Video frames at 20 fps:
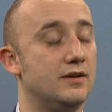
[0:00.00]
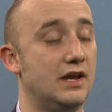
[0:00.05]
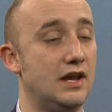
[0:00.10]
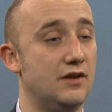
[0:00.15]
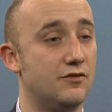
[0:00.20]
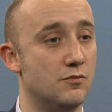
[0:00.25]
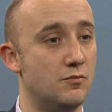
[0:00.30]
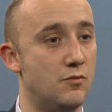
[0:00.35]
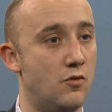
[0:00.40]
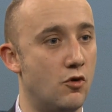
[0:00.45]

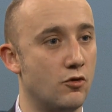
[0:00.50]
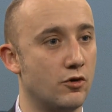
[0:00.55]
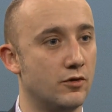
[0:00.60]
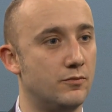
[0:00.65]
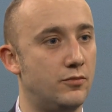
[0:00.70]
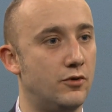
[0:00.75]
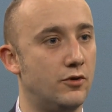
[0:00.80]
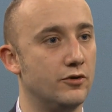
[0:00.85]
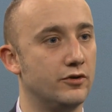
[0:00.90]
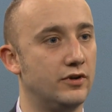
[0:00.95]
Even more
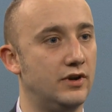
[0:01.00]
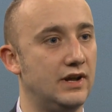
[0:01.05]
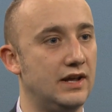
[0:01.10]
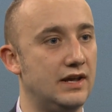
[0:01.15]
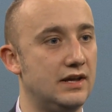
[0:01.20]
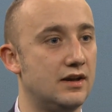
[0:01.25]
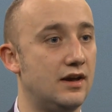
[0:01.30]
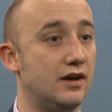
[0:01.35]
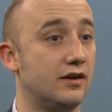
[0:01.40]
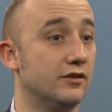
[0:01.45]

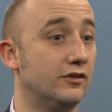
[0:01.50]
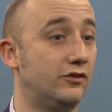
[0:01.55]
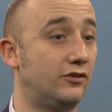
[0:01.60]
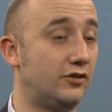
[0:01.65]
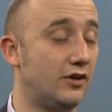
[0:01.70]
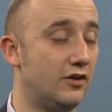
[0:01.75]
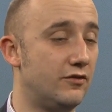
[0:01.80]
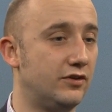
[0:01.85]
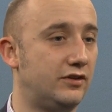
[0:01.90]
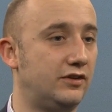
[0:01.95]
importantly, a
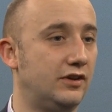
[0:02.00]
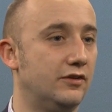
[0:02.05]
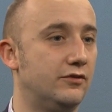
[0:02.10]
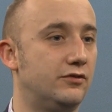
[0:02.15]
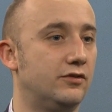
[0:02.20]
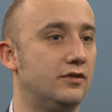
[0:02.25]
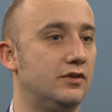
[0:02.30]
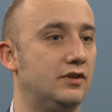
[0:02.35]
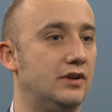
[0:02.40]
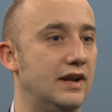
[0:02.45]

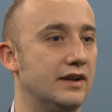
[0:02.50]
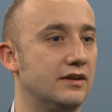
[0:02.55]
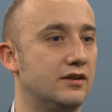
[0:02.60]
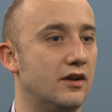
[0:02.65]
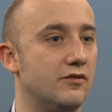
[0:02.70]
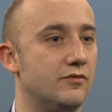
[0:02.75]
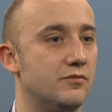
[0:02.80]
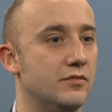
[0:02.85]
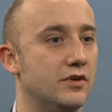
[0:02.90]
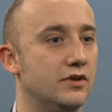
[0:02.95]
Conservative-led
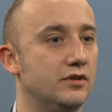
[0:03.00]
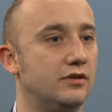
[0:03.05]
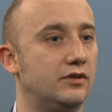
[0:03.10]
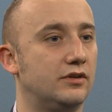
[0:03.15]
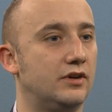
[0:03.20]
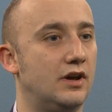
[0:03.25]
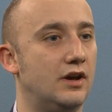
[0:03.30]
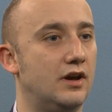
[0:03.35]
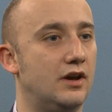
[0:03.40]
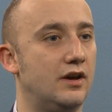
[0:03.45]

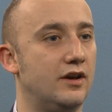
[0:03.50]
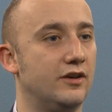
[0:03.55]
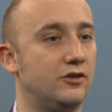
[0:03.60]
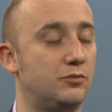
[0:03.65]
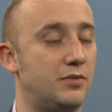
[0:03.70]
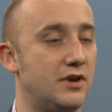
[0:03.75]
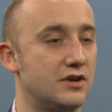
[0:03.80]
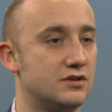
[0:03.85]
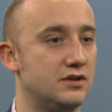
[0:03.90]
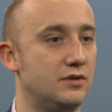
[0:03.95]
government,
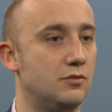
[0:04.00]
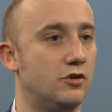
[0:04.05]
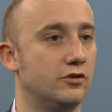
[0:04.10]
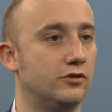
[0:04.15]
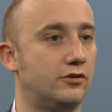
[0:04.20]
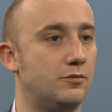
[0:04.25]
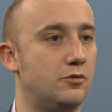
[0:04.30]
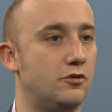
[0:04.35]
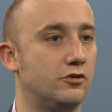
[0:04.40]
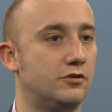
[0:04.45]
especially
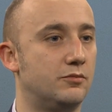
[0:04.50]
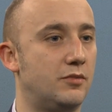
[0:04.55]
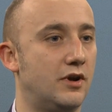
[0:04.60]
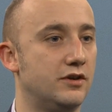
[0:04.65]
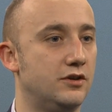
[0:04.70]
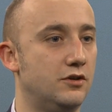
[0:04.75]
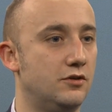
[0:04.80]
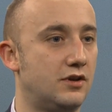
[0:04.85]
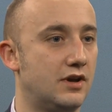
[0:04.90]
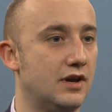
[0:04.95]
one supported
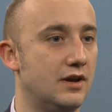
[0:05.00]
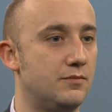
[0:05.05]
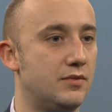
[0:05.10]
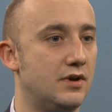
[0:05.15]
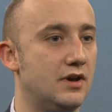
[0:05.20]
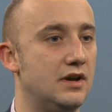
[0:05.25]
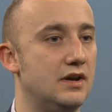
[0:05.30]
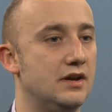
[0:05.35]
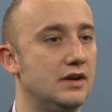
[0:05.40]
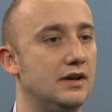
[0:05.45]
by UKIP,
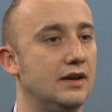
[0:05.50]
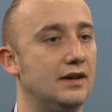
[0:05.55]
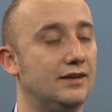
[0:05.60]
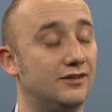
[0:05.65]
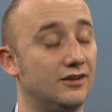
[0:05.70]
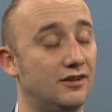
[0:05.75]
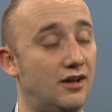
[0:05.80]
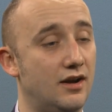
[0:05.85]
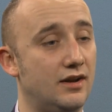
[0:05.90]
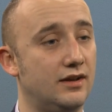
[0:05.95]

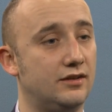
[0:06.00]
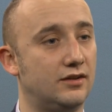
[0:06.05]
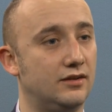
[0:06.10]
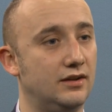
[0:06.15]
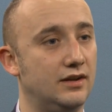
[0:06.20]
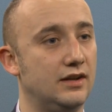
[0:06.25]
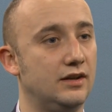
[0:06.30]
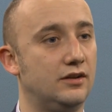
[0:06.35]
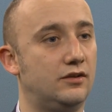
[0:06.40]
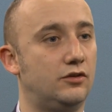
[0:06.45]
is likely to
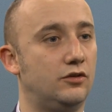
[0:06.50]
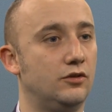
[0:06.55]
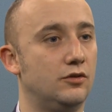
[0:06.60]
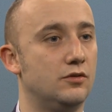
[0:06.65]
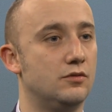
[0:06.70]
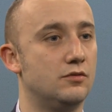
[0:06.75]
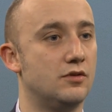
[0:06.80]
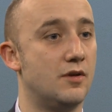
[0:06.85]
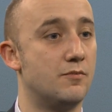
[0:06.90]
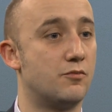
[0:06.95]
lead
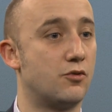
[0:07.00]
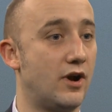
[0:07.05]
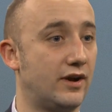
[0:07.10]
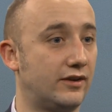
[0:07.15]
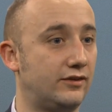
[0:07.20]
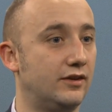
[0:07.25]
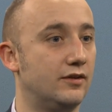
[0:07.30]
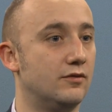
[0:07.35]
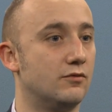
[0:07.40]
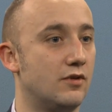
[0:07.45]
to a
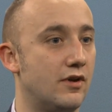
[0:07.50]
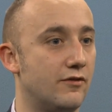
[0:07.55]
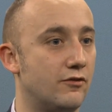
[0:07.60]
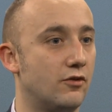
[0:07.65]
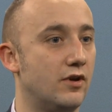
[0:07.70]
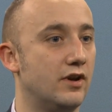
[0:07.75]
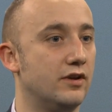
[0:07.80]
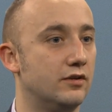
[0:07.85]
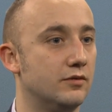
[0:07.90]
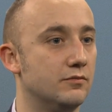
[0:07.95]
Brexit
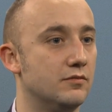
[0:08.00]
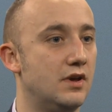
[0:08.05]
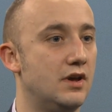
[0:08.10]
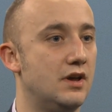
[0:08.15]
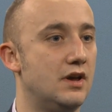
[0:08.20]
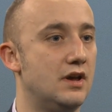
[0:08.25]
referendum.